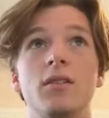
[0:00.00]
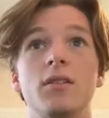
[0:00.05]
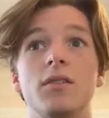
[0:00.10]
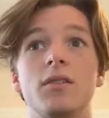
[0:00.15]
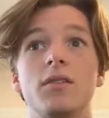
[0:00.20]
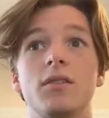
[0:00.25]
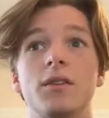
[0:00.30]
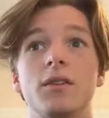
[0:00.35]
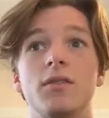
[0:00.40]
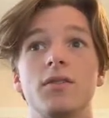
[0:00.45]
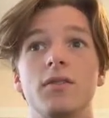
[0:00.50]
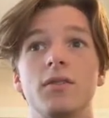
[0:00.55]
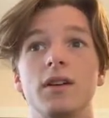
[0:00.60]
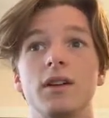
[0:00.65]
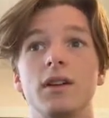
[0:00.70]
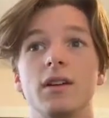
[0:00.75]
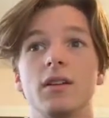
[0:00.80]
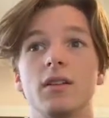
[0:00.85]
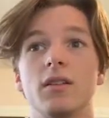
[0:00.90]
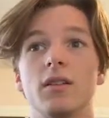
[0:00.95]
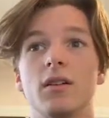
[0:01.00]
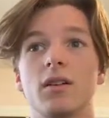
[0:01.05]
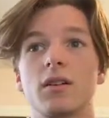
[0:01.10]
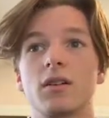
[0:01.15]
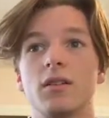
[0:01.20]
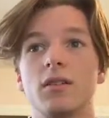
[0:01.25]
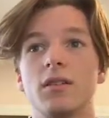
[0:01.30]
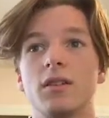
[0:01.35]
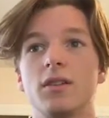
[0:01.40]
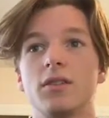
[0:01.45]
So if we look
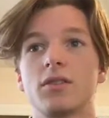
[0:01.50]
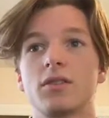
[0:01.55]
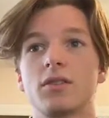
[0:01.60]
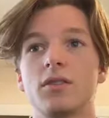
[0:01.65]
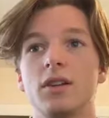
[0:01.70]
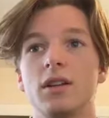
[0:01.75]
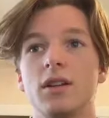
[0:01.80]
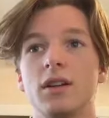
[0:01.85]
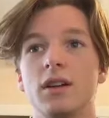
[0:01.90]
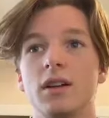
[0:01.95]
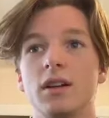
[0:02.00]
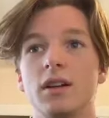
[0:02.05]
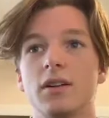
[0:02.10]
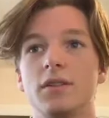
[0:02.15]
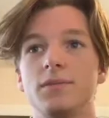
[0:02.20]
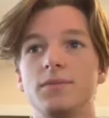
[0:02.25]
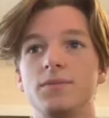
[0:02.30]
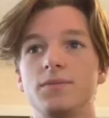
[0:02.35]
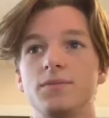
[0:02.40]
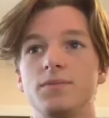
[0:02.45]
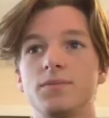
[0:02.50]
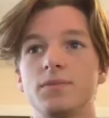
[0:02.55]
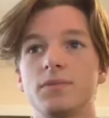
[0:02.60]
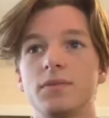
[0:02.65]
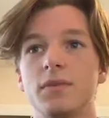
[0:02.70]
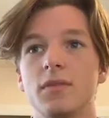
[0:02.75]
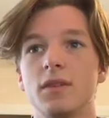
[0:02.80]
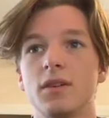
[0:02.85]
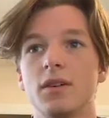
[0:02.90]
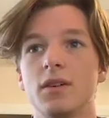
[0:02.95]
on this screen here,
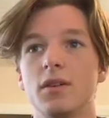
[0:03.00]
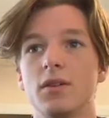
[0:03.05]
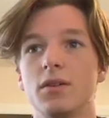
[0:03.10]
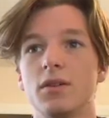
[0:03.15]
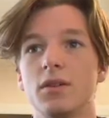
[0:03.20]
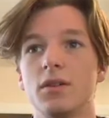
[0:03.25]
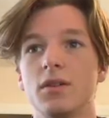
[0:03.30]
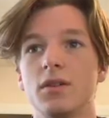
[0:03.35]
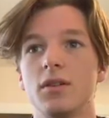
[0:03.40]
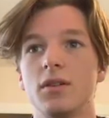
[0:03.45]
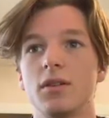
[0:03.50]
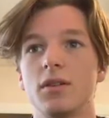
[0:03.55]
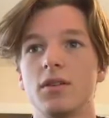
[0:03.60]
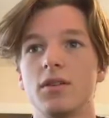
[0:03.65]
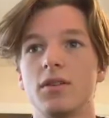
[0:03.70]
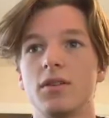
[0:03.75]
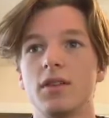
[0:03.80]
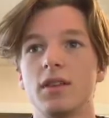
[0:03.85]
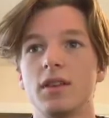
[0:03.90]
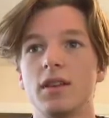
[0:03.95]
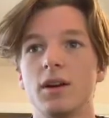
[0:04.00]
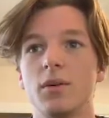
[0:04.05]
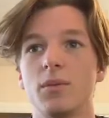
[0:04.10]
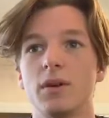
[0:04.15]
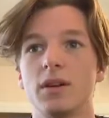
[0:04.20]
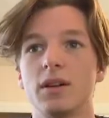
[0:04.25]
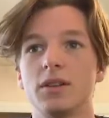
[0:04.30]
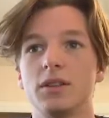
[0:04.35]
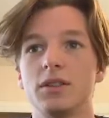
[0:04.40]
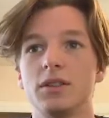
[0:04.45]
you can see that we
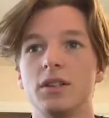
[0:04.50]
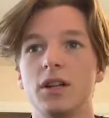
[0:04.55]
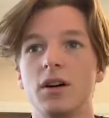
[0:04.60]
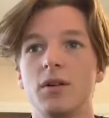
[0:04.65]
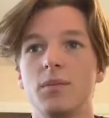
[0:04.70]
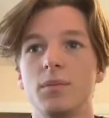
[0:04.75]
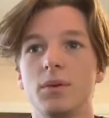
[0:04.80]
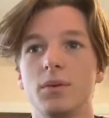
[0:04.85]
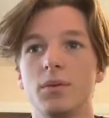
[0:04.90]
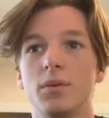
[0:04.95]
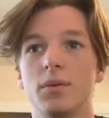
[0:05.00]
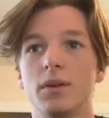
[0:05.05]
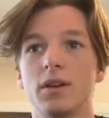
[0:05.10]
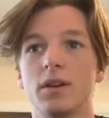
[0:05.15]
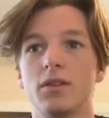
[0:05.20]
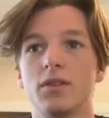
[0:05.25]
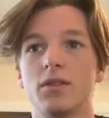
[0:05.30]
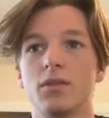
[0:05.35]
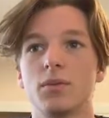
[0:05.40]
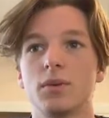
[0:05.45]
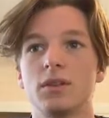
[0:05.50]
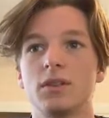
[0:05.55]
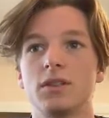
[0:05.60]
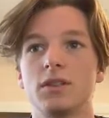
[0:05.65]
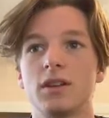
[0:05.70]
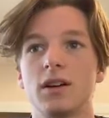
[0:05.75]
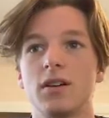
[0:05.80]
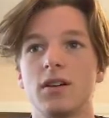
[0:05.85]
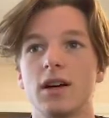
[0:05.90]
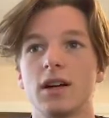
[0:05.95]
can jump, we can switch
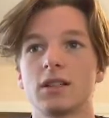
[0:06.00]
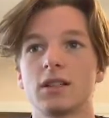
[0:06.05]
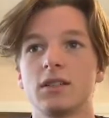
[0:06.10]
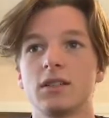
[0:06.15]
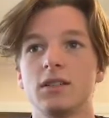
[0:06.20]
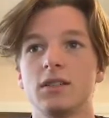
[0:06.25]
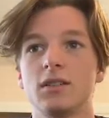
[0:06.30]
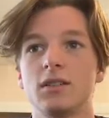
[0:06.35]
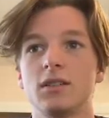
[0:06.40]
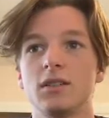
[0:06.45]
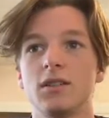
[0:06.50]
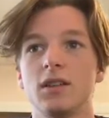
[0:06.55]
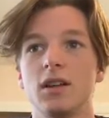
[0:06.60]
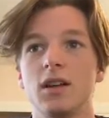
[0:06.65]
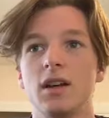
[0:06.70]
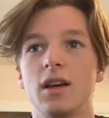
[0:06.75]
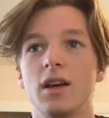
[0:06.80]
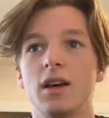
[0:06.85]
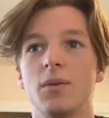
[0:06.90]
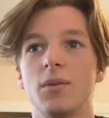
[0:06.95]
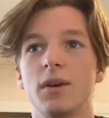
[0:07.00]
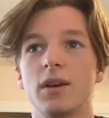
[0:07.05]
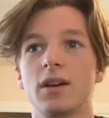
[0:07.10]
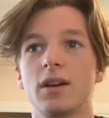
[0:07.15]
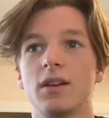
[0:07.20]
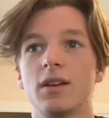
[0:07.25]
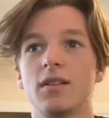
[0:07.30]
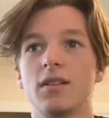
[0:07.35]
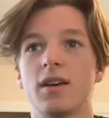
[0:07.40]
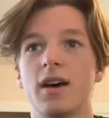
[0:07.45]
directions, and we can
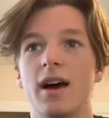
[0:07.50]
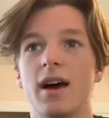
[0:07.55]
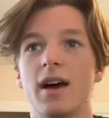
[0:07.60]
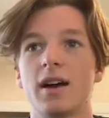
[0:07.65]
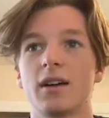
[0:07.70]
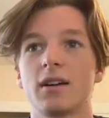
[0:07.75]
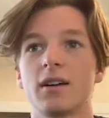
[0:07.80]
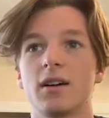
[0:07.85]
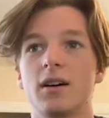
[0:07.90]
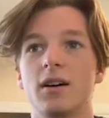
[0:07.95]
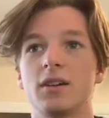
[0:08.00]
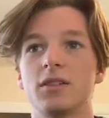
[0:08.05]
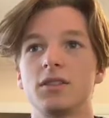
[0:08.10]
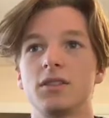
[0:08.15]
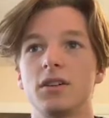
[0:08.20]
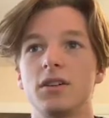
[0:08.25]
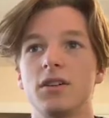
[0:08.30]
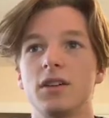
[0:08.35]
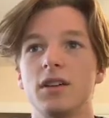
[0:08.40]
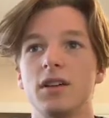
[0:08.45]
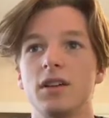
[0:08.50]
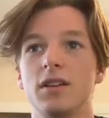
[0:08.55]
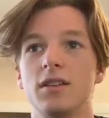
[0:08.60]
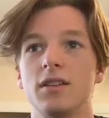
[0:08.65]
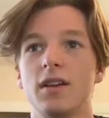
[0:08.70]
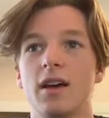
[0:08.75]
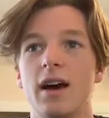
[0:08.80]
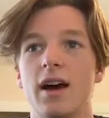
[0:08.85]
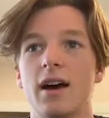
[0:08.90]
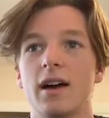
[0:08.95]
attack. I'll show the
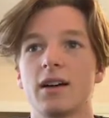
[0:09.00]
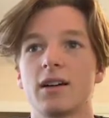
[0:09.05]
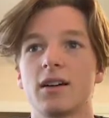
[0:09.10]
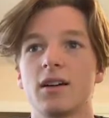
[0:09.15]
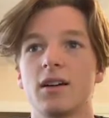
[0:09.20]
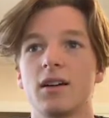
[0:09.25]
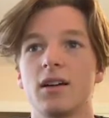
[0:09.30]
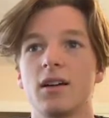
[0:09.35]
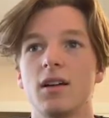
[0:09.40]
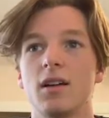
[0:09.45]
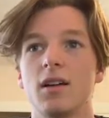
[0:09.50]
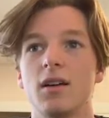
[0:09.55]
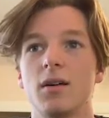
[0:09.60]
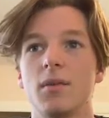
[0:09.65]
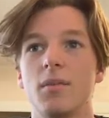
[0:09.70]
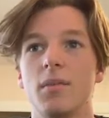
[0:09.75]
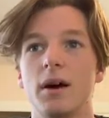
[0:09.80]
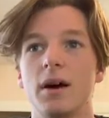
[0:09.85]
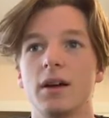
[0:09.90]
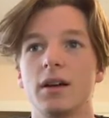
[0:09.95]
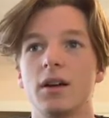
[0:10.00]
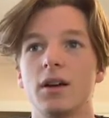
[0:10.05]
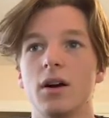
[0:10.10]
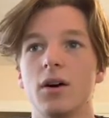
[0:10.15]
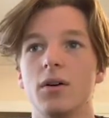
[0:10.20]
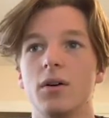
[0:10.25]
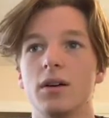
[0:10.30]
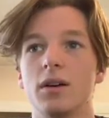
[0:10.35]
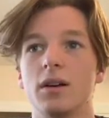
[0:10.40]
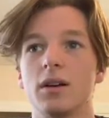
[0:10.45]
attack by
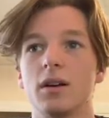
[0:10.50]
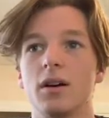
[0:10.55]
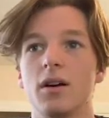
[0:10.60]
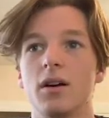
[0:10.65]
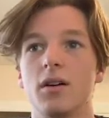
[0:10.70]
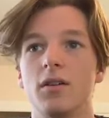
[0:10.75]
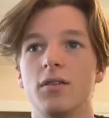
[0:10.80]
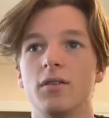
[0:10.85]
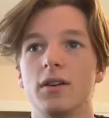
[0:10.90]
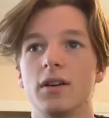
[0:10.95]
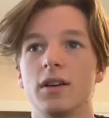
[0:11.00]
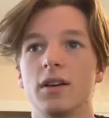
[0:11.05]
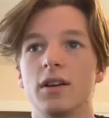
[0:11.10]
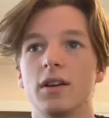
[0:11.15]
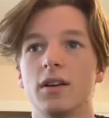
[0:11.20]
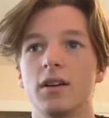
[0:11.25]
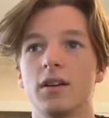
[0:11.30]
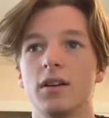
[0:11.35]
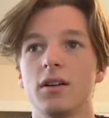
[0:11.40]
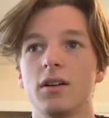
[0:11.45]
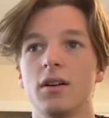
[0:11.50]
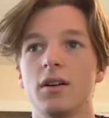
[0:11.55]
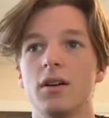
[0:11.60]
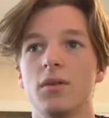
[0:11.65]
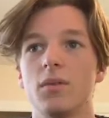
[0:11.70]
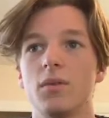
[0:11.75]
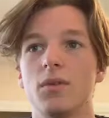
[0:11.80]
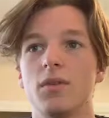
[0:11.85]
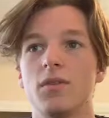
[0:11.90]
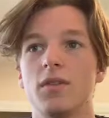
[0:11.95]
going over here,
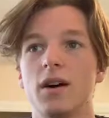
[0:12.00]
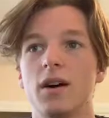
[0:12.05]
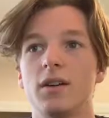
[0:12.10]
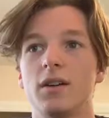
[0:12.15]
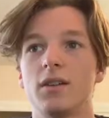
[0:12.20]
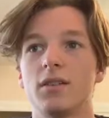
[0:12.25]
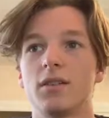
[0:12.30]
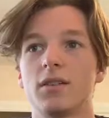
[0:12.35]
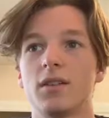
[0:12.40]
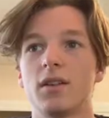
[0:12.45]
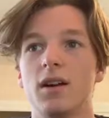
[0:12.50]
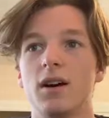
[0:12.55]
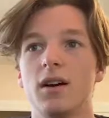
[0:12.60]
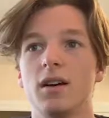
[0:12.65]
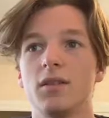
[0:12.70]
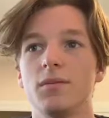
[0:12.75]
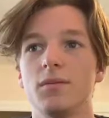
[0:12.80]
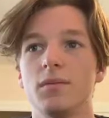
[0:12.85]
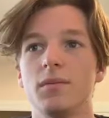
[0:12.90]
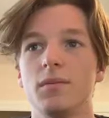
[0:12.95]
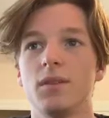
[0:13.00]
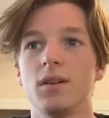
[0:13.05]
and we'll find a slime.